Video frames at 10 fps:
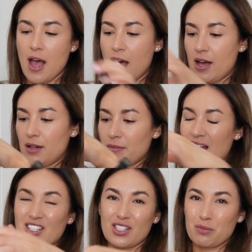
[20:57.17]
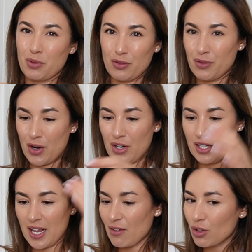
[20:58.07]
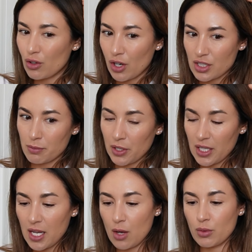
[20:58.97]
I just prefer it. Even crossbody, it